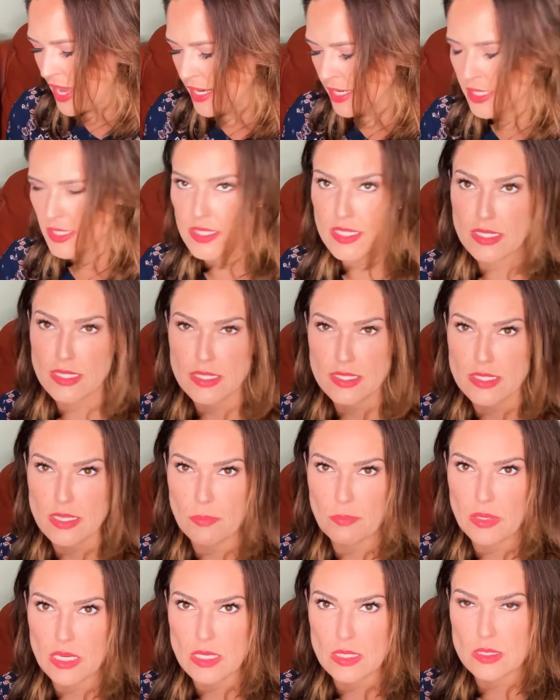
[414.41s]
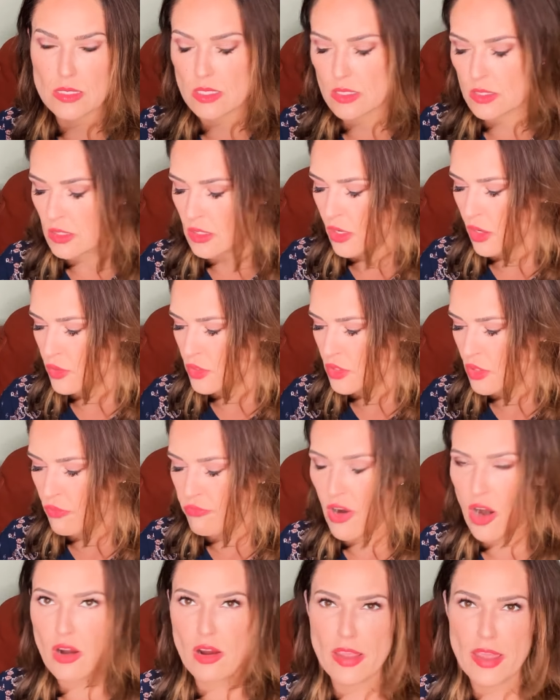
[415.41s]
that into the zippies. So
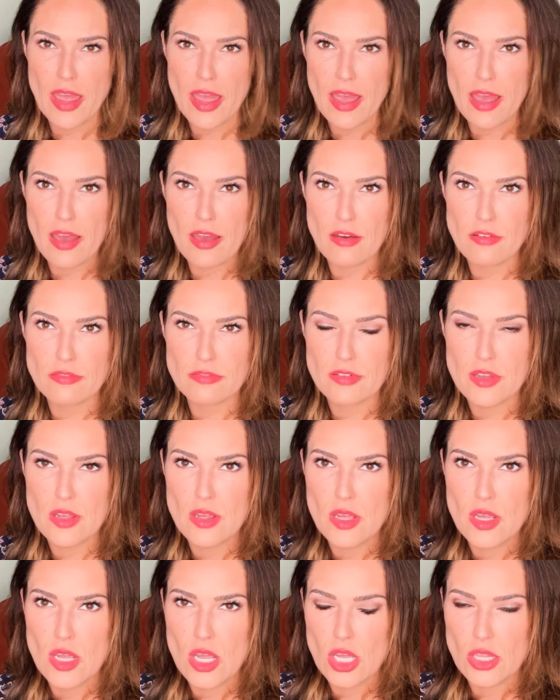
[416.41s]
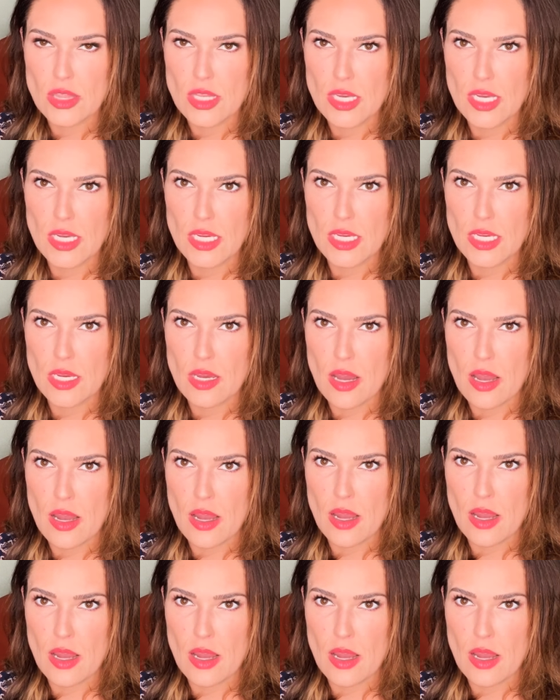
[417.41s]
far I have the